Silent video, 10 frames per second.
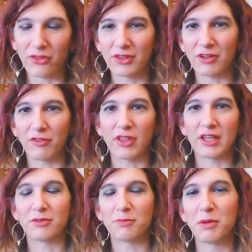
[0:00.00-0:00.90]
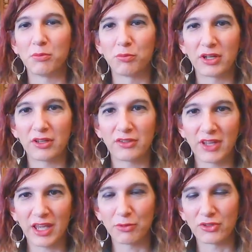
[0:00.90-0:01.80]
all the different things that people bring to
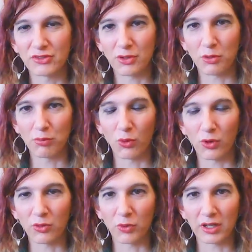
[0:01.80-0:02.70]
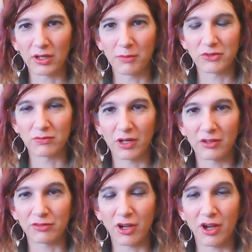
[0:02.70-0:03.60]
the table is so important when it comes to
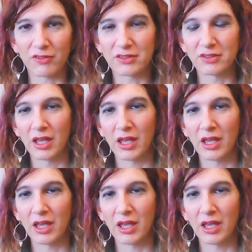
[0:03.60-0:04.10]
running for office.